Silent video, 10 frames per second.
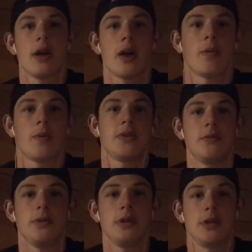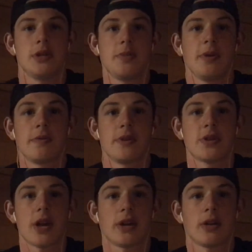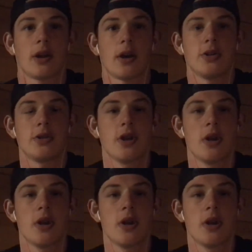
and went to the Spearfish Cannon Lodge.